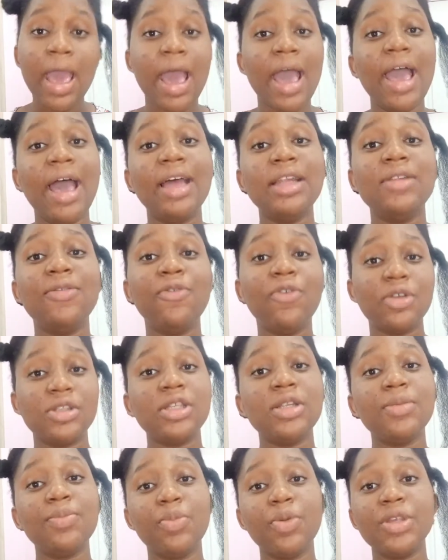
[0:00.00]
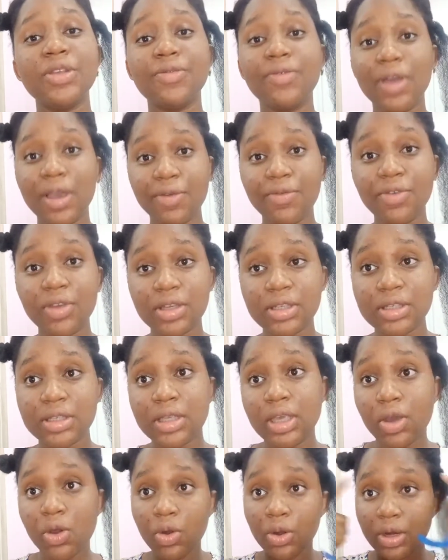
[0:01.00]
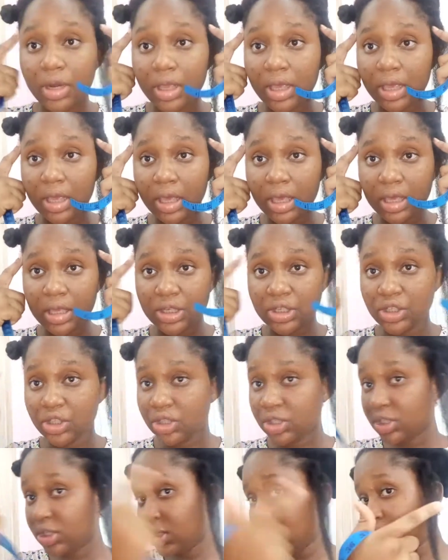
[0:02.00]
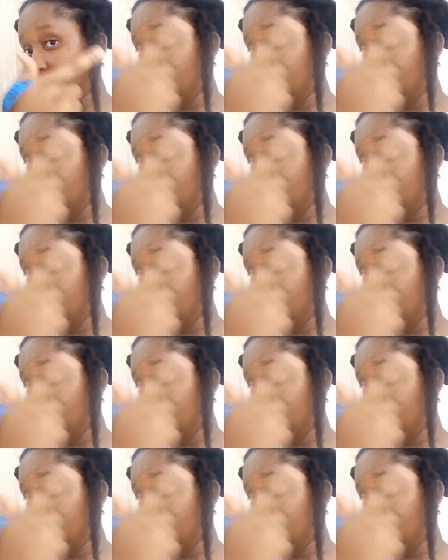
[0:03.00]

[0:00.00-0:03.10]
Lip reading: I had 14.5 yesterday on each